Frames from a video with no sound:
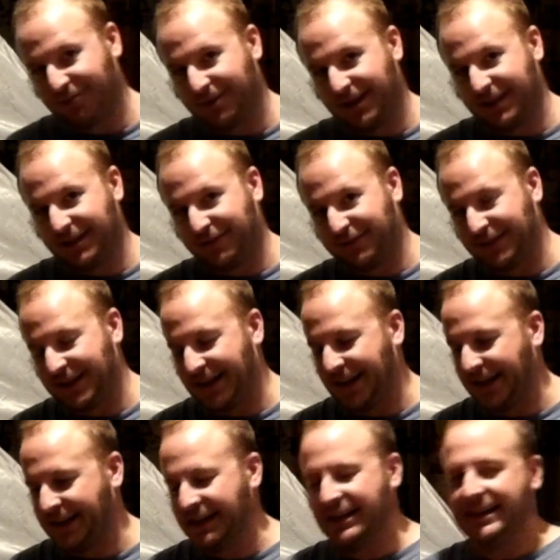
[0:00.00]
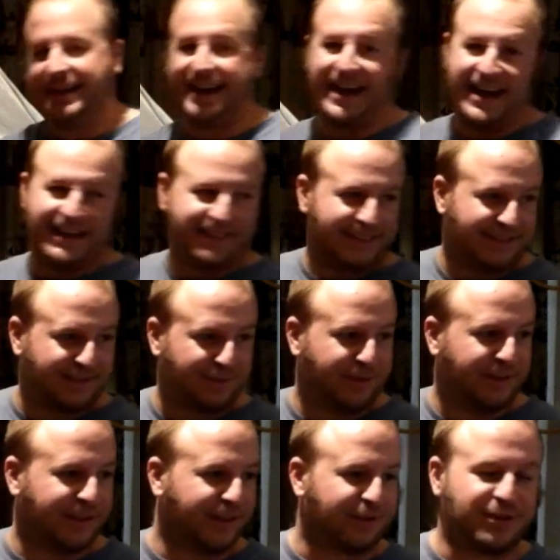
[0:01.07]
ready to fly at this
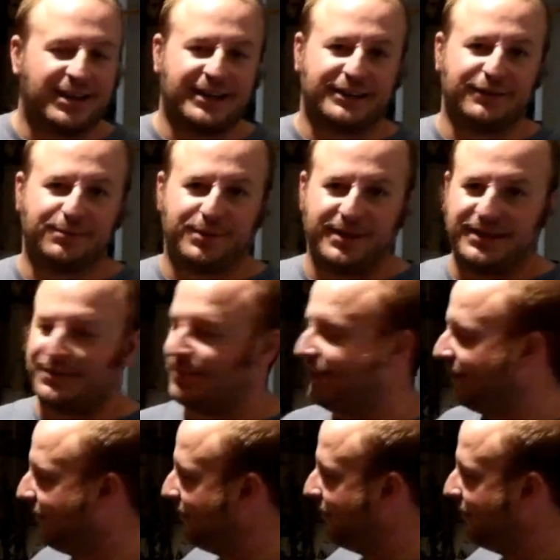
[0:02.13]
really attractive price point,